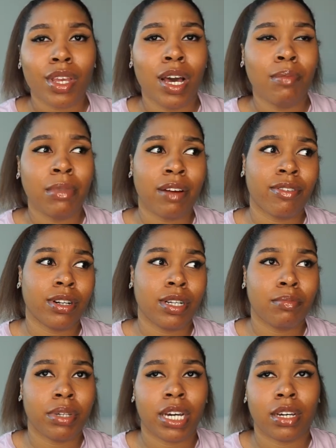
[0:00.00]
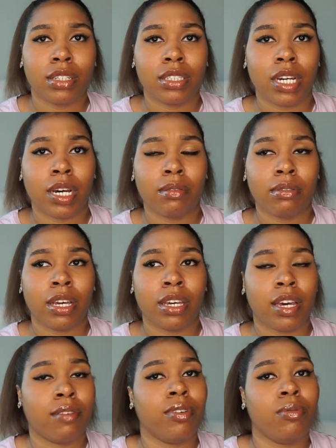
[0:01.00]
I'm never going to be out of debt,
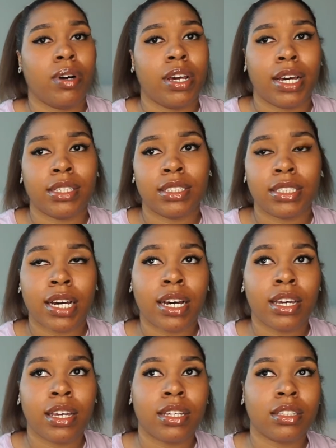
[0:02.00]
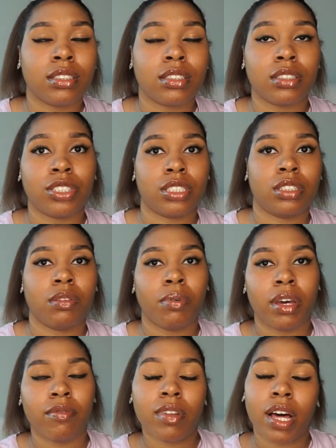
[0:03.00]
like everyone has debt, it's just a
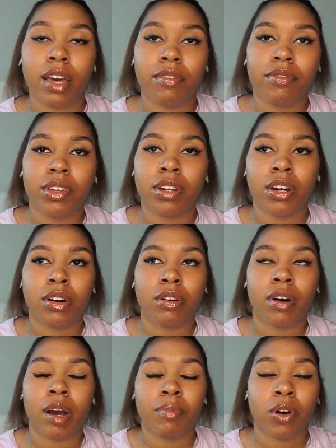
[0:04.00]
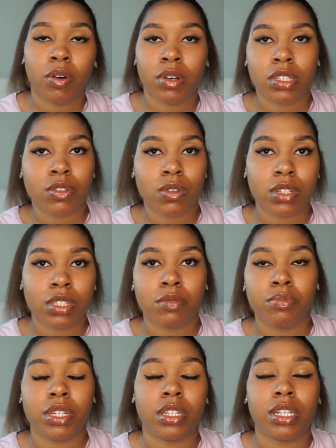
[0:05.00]
way of life, you know, I'm always going to
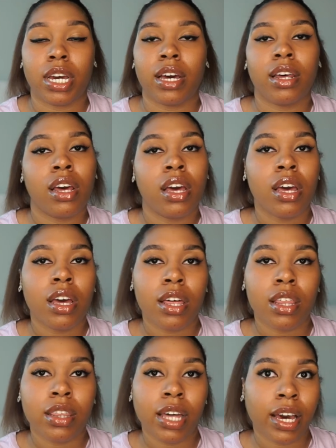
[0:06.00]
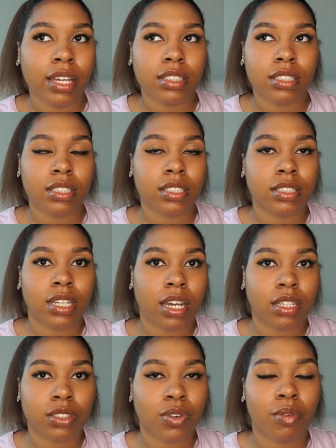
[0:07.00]
be in debt. That's a
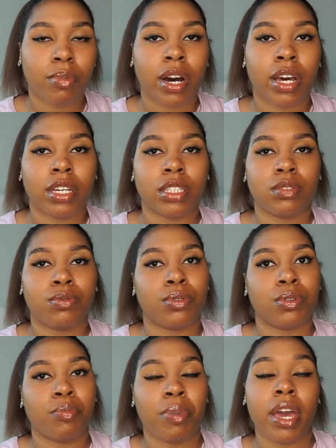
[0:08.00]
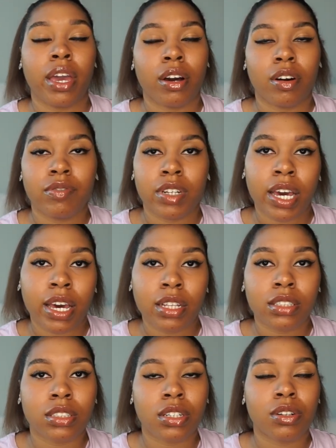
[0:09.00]
status quo bias for paying off
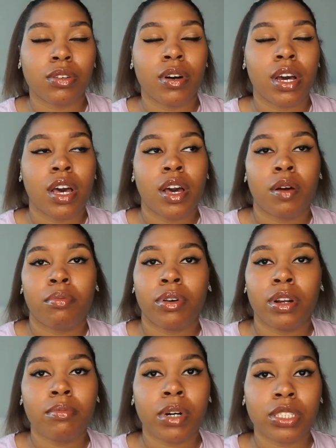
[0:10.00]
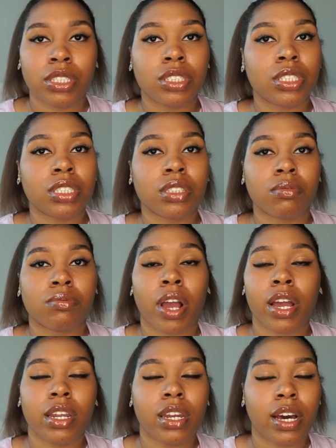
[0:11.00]
debt. So pretty much just
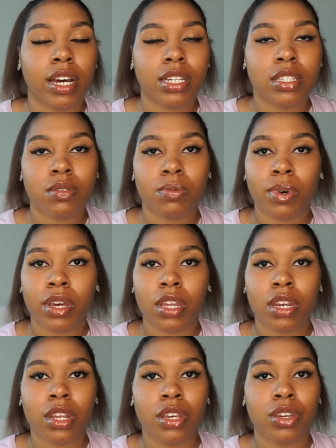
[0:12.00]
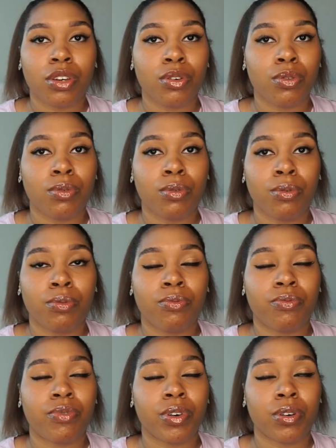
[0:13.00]
recognize when you
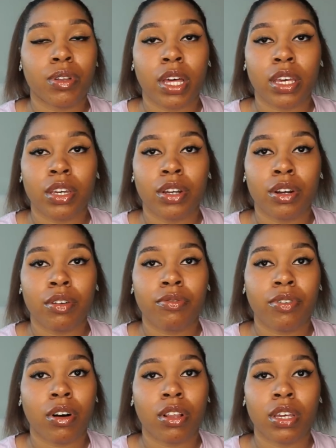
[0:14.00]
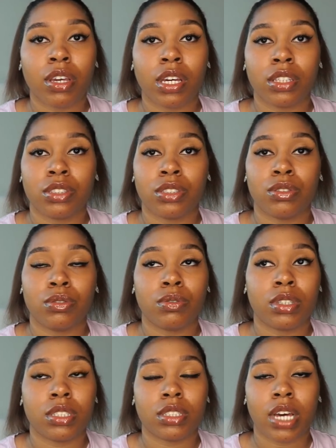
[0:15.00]
feel like you're falling into
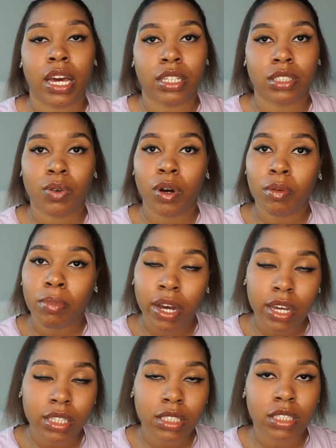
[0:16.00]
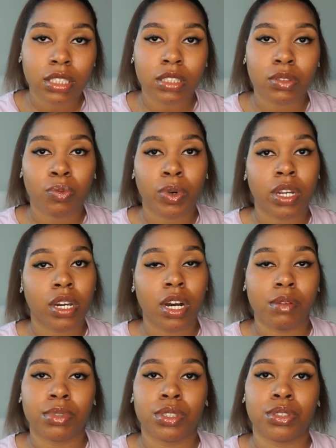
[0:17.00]
the status quo biases when it
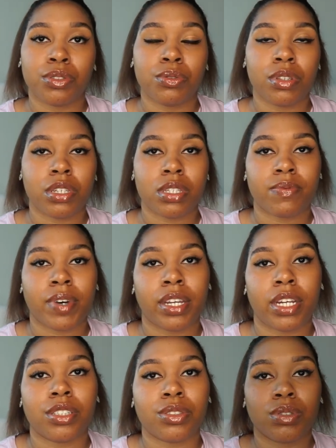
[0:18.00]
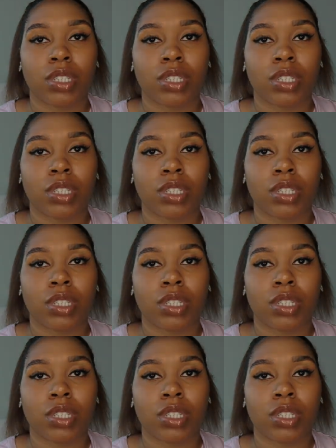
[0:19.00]
comes to these financial